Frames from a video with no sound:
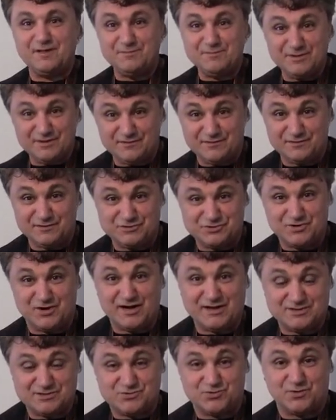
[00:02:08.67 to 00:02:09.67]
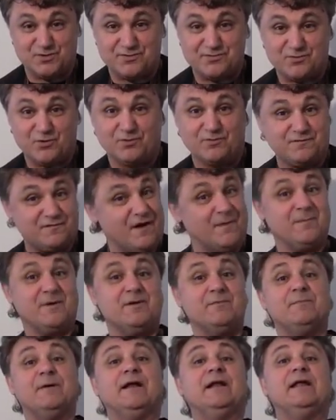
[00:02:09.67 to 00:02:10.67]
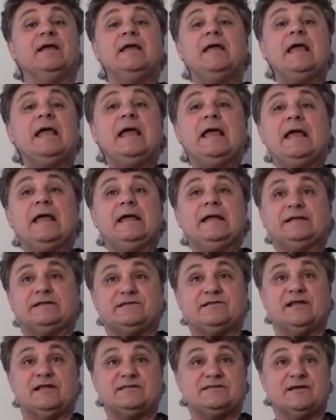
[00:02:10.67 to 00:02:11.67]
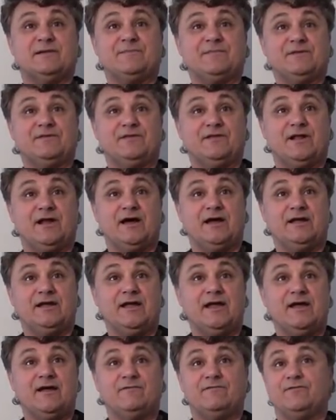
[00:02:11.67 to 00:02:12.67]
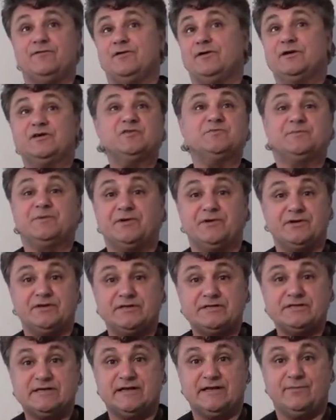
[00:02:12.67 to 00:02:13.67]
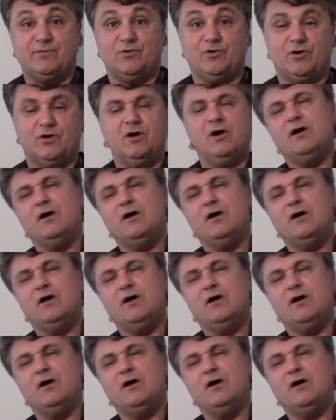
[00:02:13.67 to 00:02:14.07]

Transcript: bit of a dry, sore throat from it, but it's not something that I ever experience anymore.